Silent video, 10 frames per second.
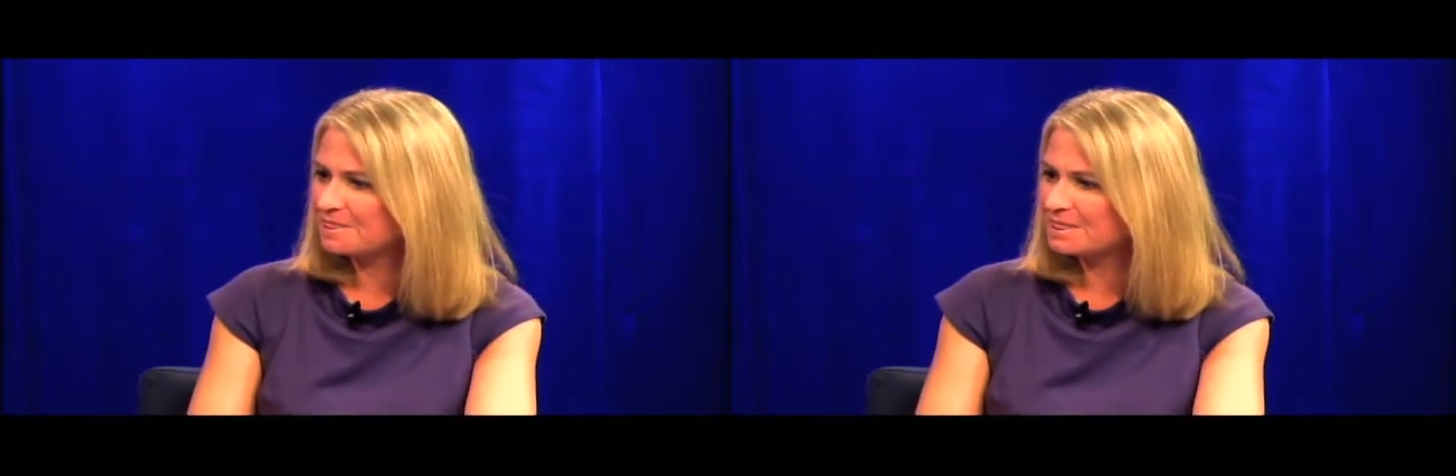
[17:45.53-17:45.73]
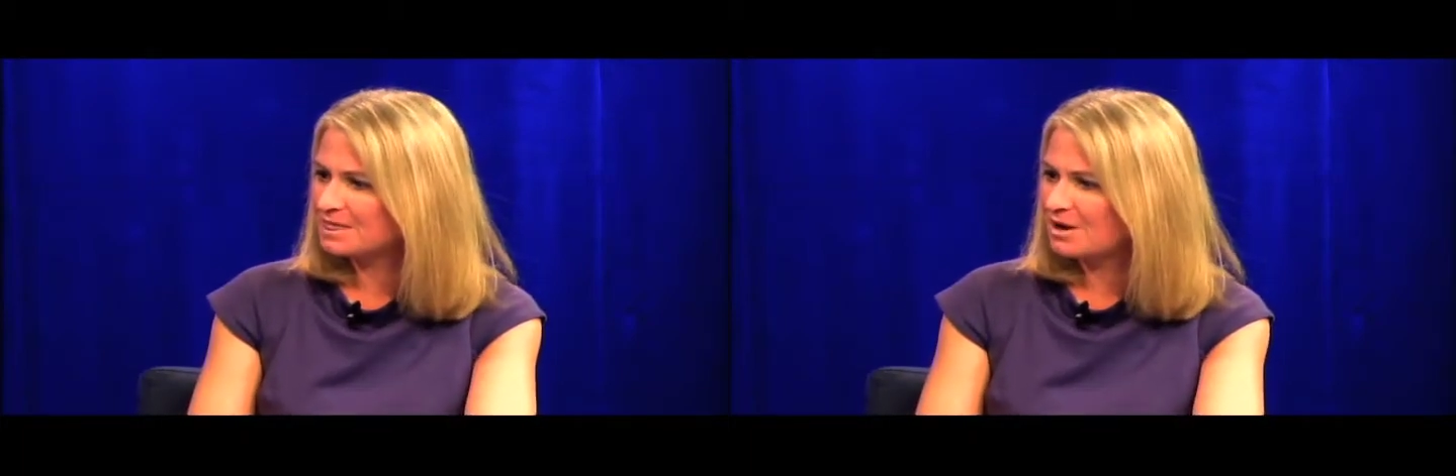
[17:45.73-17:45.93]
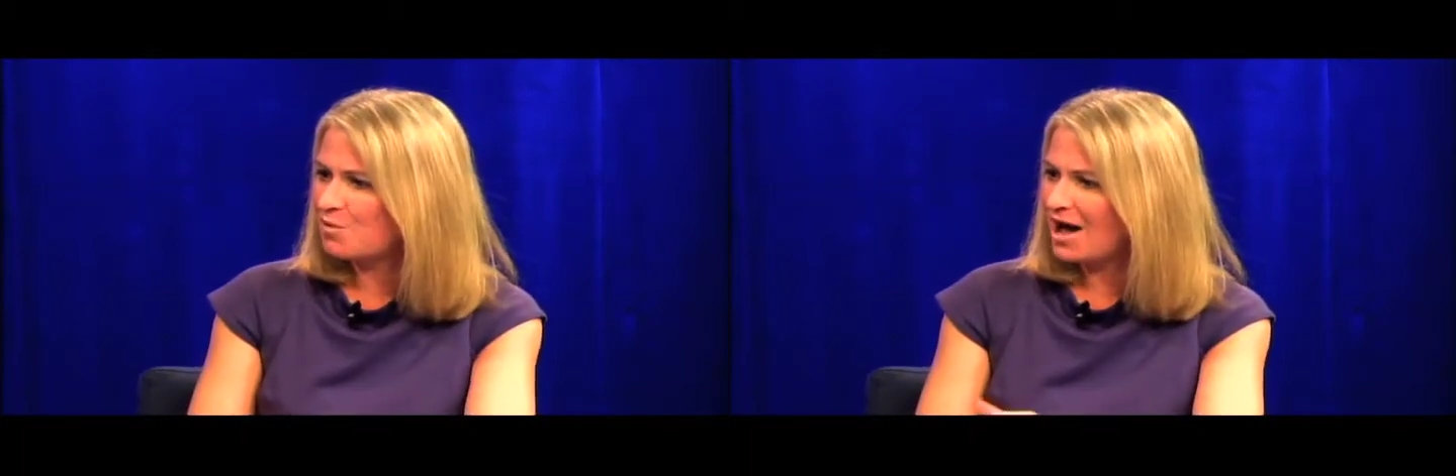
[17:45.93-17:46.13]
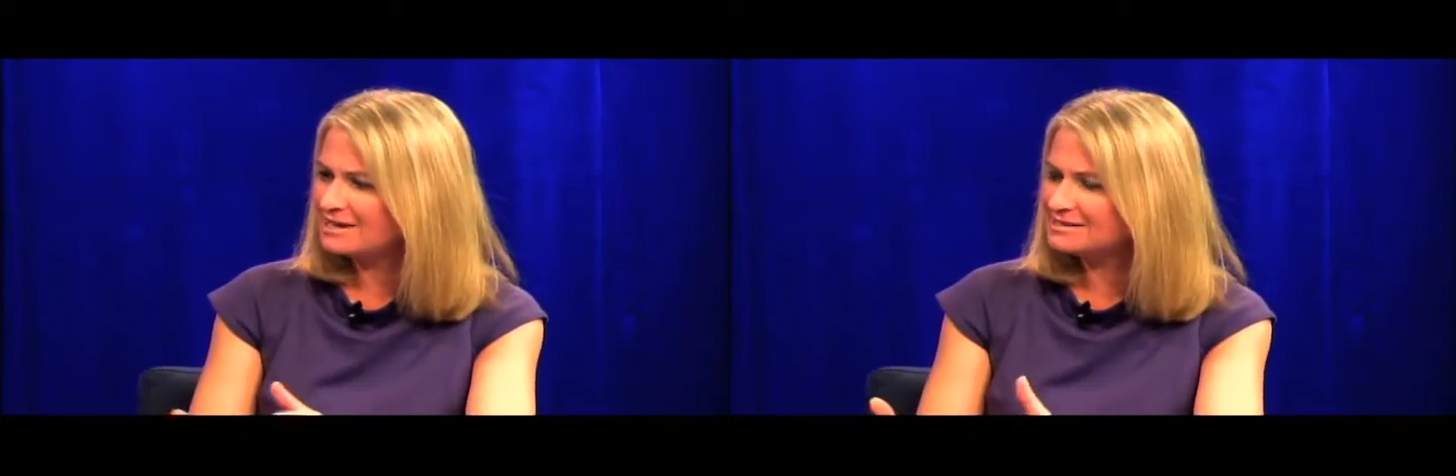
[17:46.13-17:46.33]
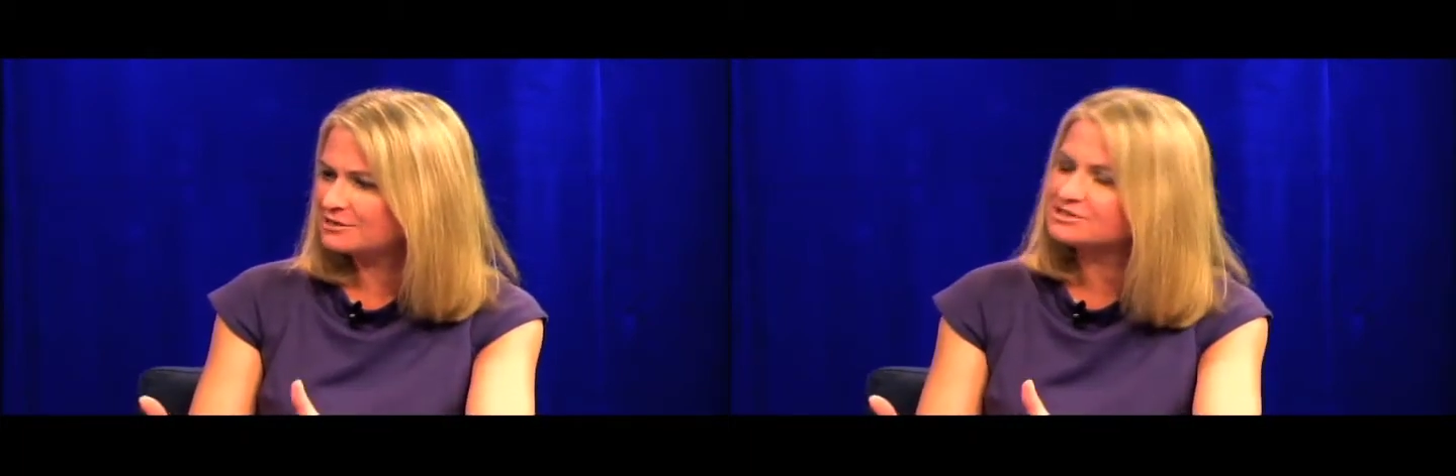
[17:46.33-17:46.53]
Why
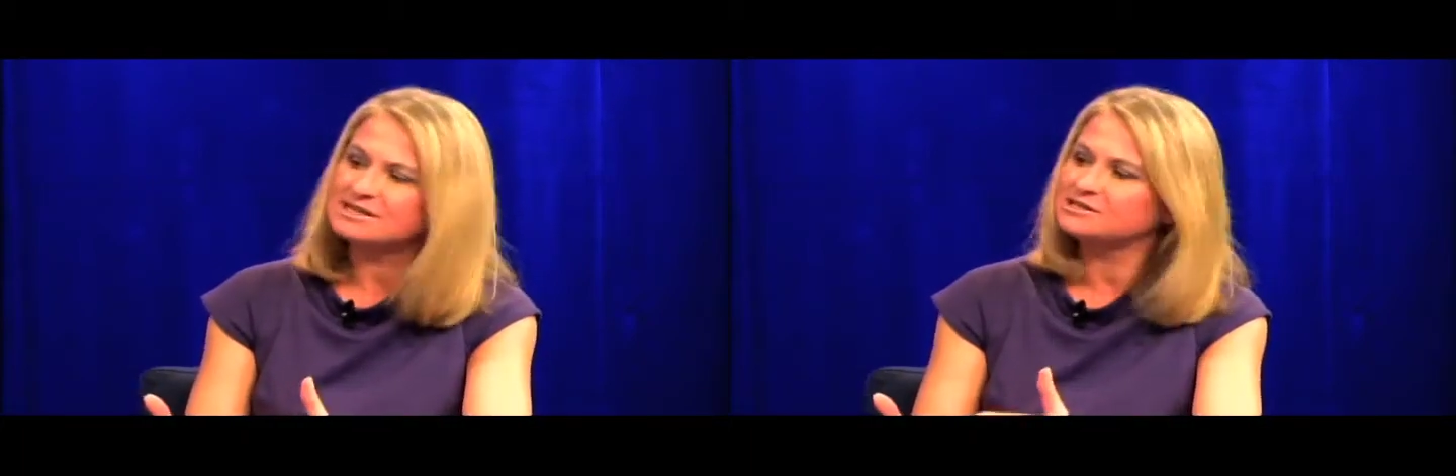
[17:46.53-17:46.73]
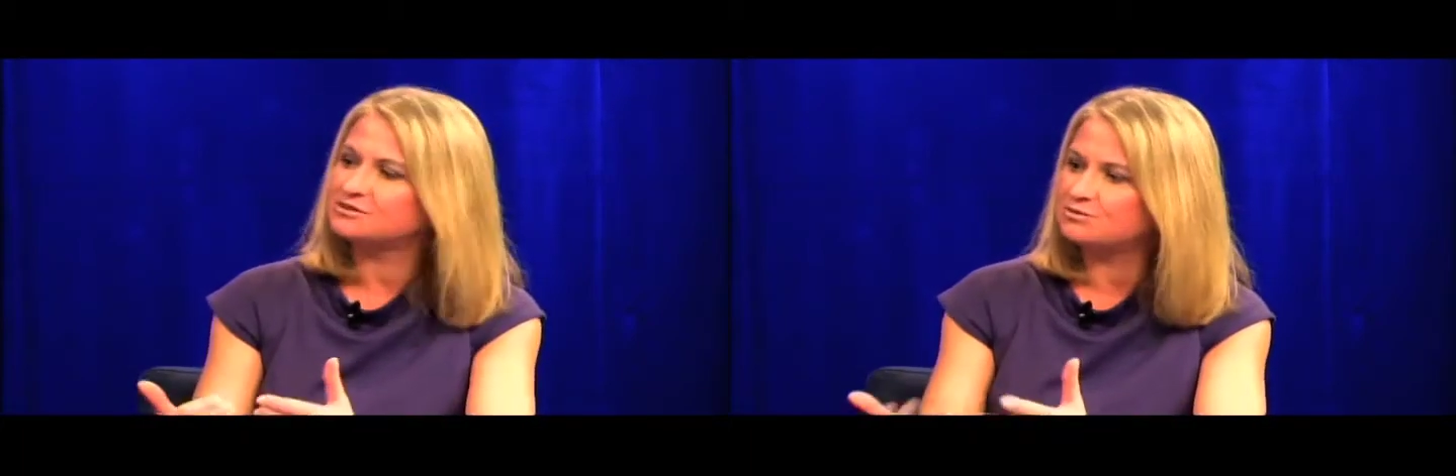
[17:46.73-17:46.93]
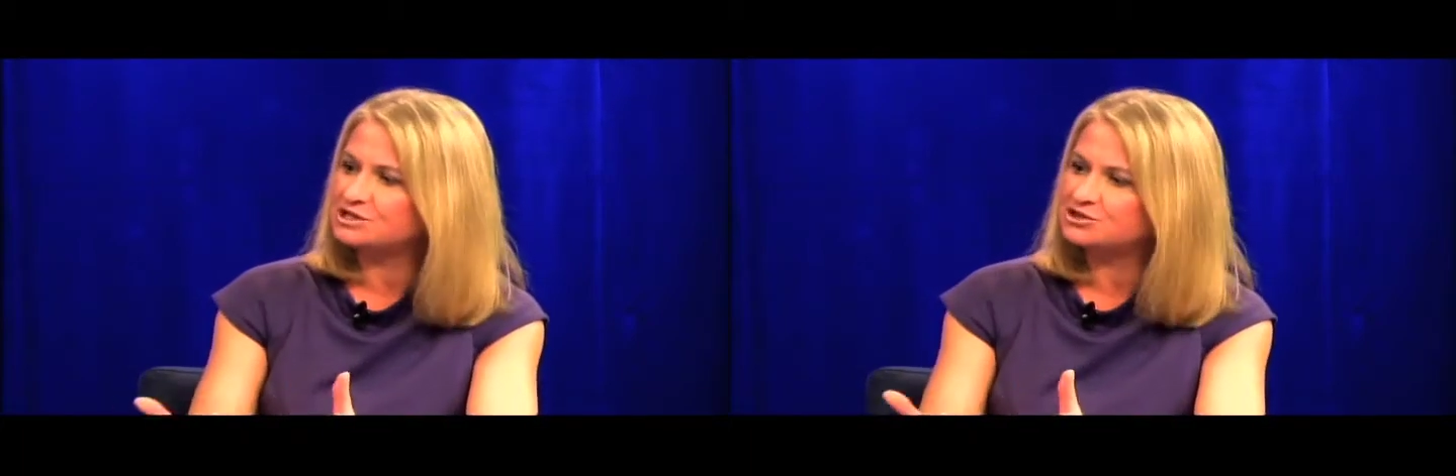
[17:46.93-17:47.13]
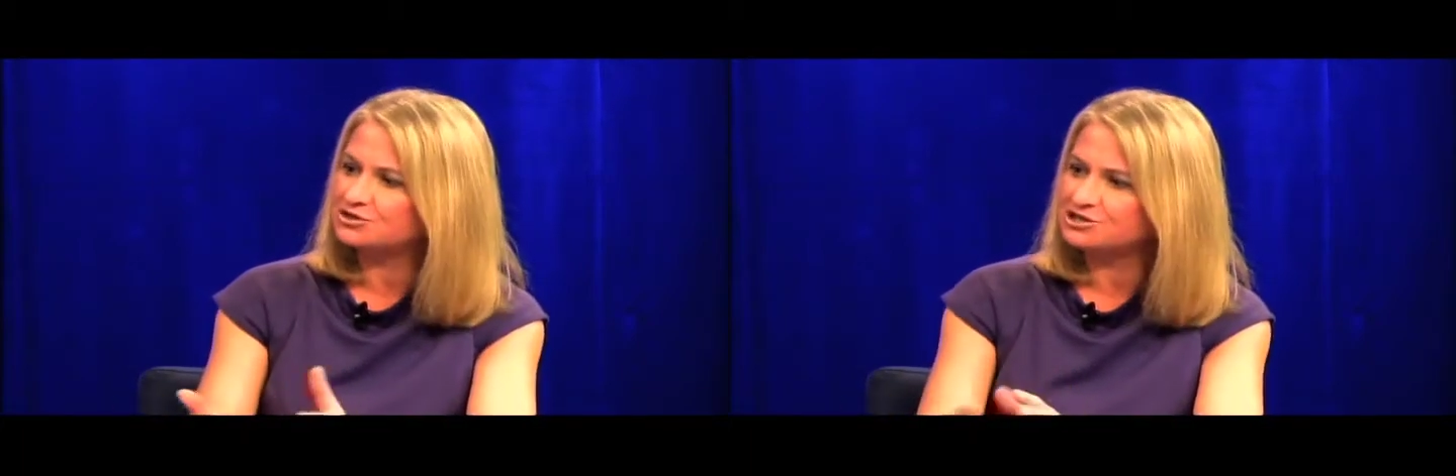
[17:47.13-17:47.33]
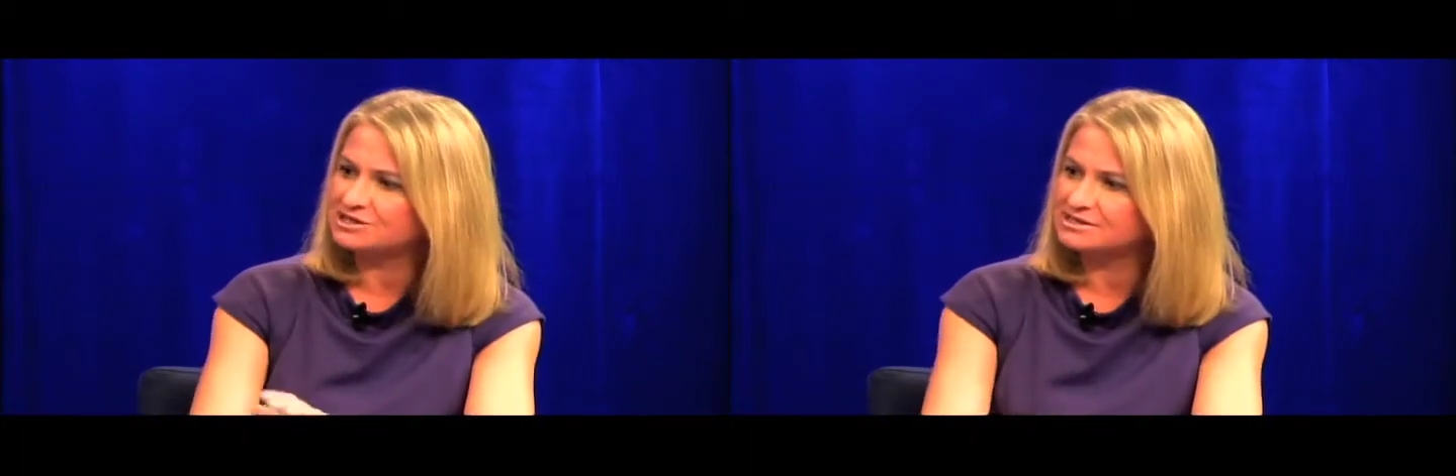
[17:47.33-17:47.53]
is there such a
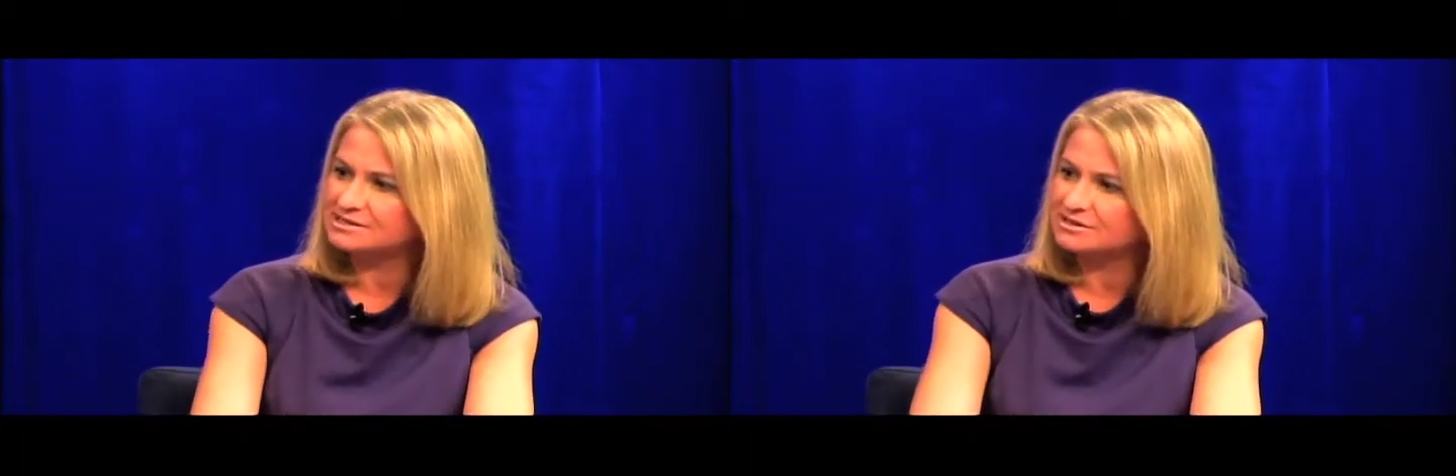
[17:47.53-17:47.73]
resurgence